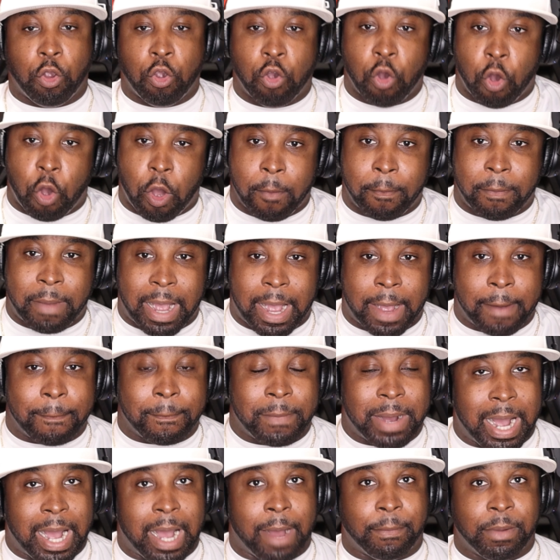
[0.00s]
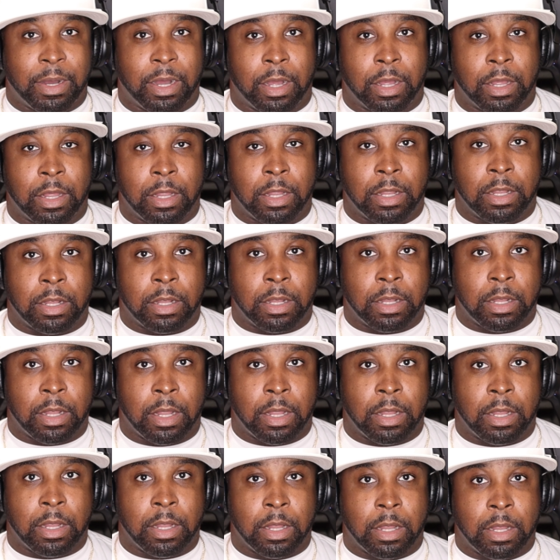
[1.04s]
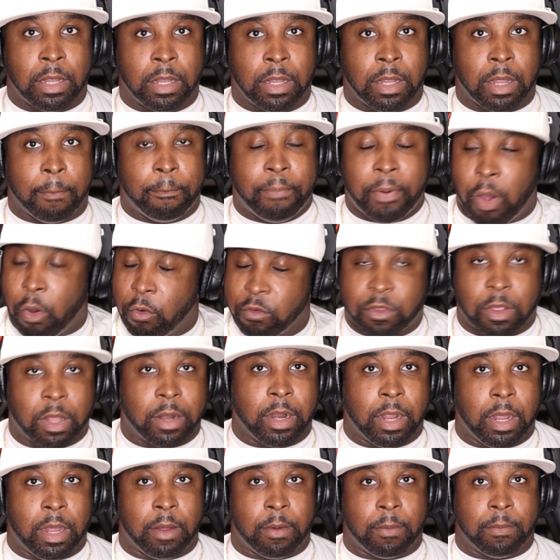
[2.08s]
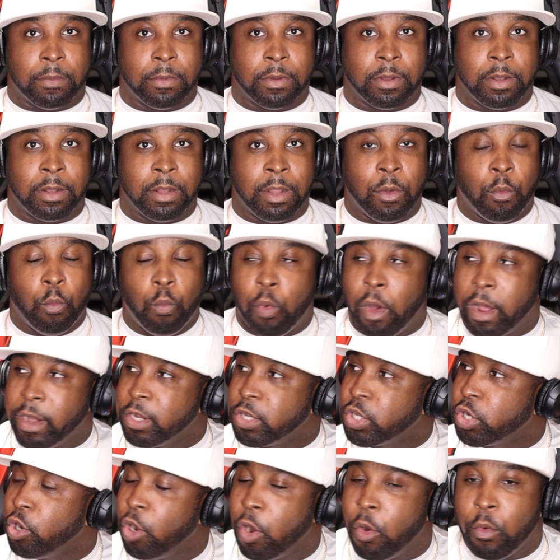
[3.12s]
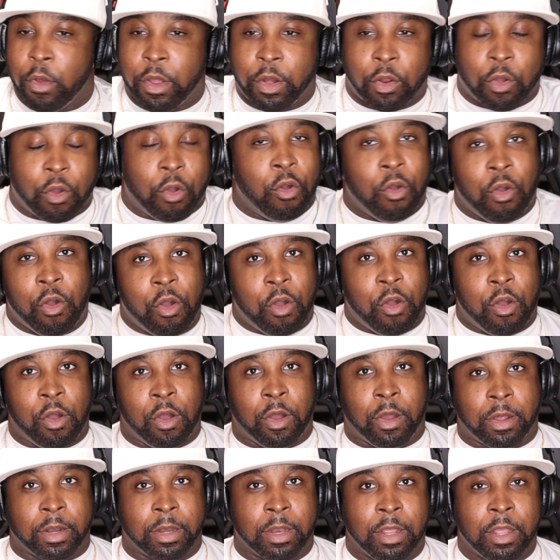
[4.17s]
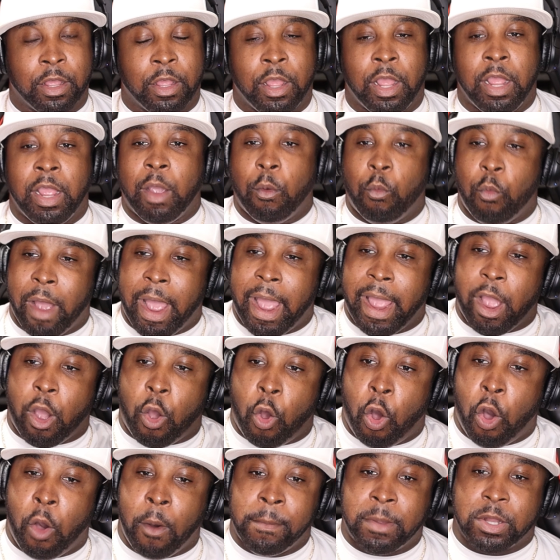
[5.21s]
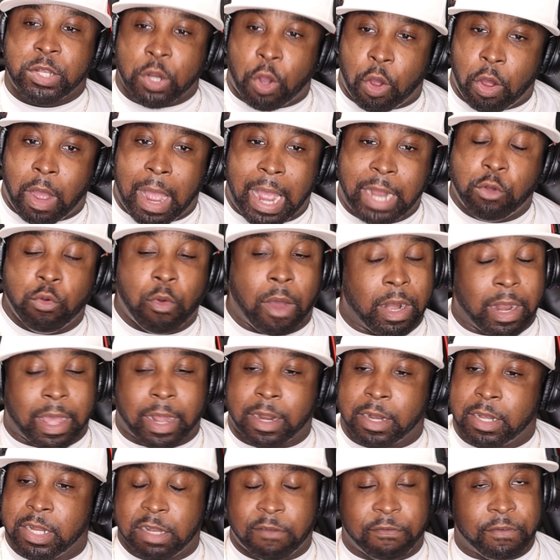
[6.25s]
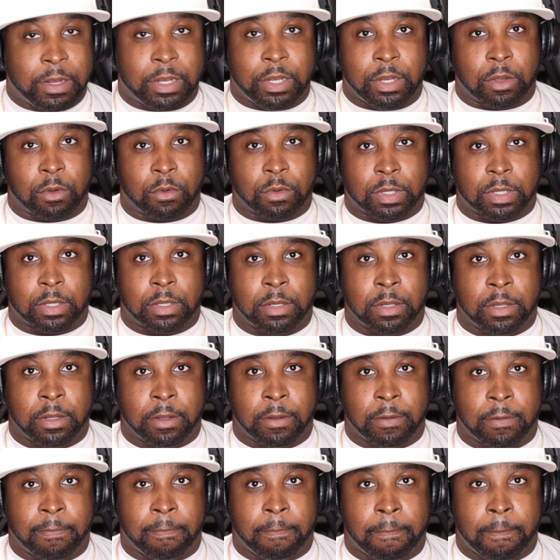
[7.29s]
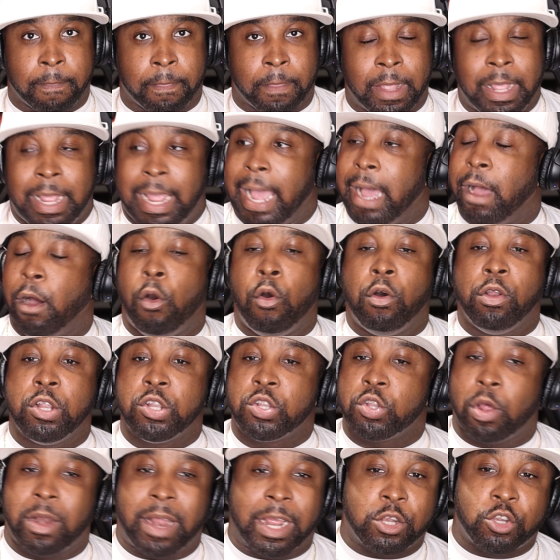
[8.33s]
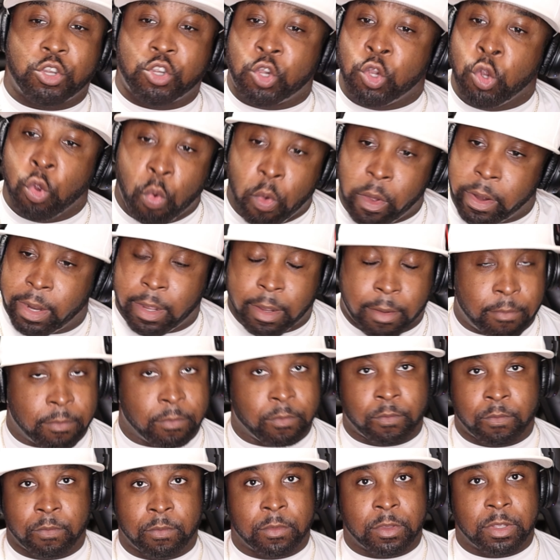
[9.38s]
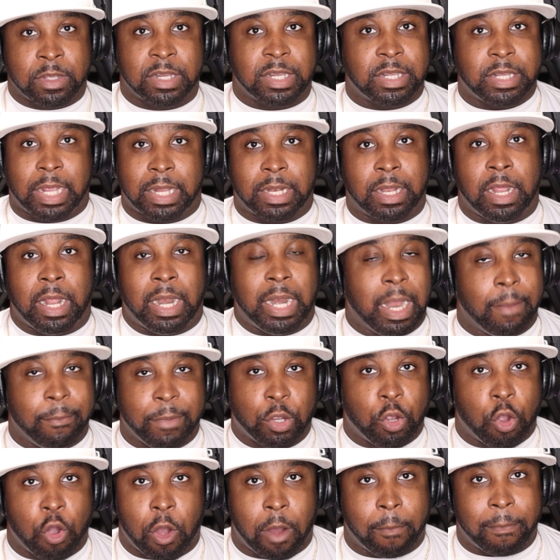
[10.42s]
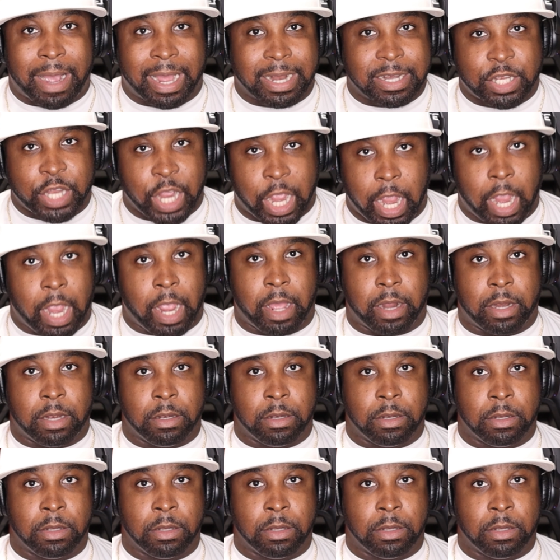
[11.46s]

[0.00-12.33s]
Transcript: Call my mama. Both of them. What is going on? Why almost, I do a lot of these videos. I only saw like 2 of them. Said, let me call my dad.